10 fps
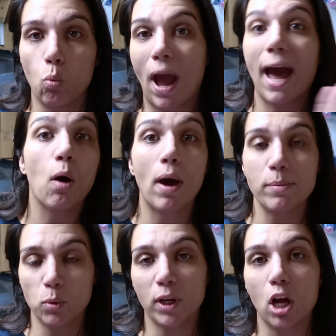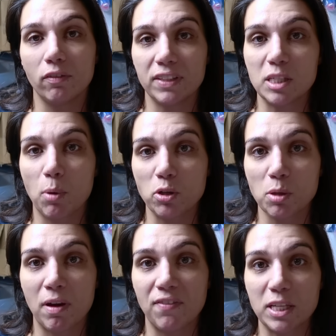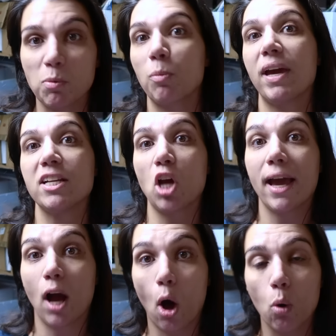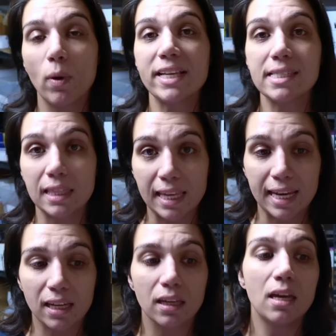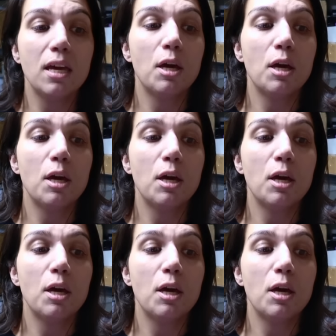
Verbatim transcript: how I'm doing all of these posts on my Facebook page, I always link